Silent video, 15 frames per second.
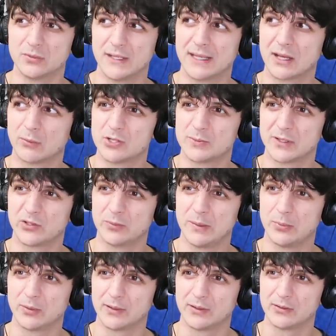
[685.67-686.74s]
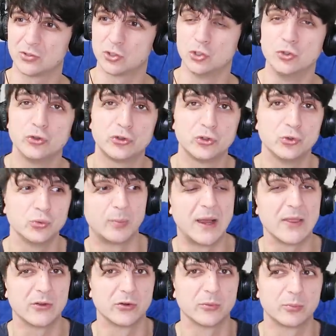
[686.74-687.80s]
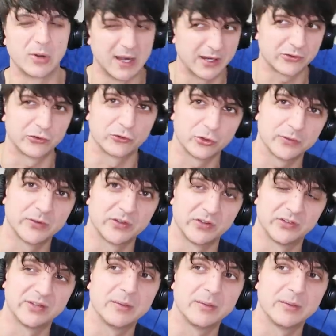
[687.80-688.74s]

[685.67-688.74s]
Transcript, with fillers: They get rich because people choose to buy their products or services,